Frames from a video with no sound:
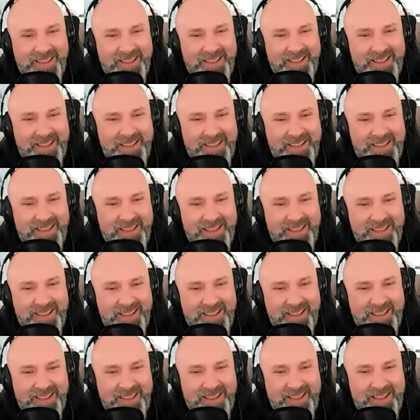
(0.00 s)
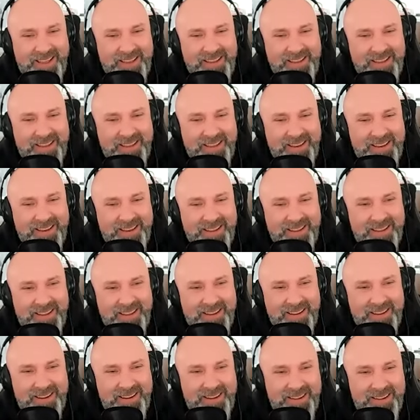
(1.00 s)

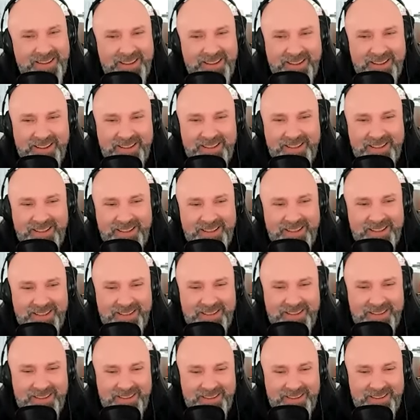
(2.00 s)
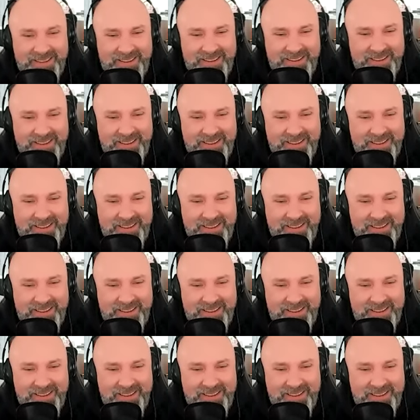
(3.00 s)
[no speech]